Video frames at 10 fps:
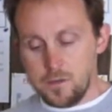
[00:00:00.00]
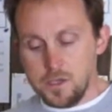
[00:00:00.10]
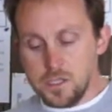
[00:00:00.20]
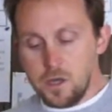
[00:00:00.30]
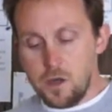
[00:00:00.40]

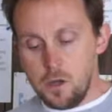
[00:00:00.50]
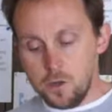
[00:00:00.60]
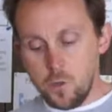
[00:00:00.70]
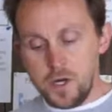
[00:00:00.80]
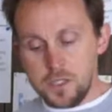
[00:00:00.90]
This
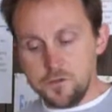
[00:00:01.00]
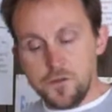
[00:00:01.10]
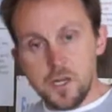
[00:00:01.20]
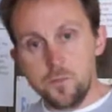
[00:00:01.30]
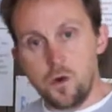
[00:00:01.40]
collar, when it's
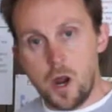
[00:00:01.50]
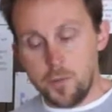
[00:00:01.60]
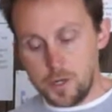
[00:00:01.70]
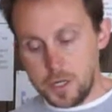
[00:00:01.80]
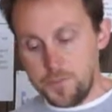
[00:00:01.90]
fitted
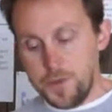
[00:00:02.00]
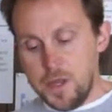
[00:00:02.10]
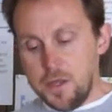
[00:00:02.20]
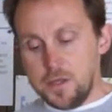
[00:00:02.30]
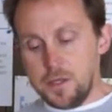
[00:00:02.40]
properly,
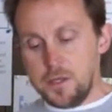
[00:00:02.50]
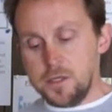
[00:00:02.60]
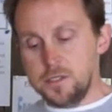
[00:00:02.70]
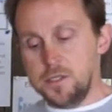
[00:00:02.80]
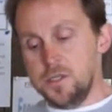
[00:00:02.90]

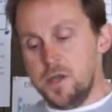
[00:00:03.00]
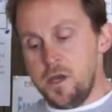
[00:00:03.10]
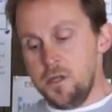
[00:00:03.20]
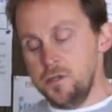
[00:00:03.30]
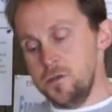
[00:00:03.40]
is
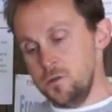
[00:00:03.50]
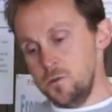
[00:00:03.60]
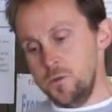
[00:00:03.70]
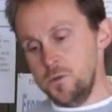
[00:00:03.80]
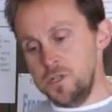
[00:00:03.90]
designed to,
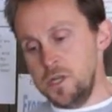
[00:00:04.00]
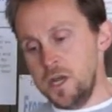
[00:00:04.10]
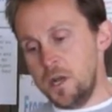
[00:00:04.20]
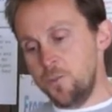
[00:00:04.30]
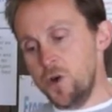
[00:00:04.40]
when there's any
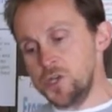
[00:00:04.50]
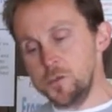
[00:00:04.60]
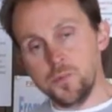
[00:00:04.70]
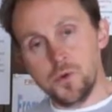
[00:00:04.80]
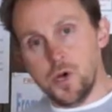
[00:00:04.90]
kind of
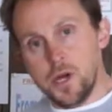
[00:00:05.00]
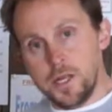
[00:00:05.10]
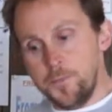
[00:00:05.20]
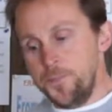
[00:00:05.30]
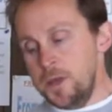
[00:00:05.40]
pressure put on it,